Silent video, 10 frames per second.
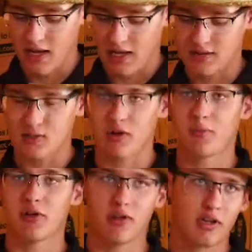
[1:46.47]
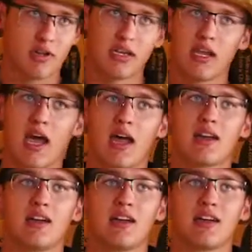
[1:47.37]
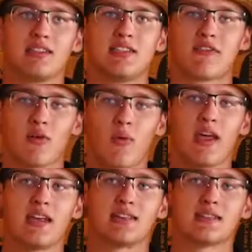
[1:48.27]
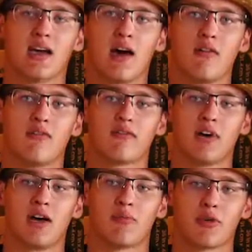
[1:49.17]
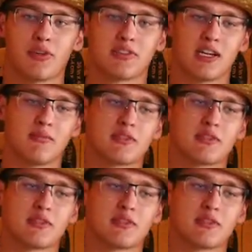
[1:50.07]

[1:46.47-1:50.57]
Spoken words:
And so we're purely looking at different ways of producing them.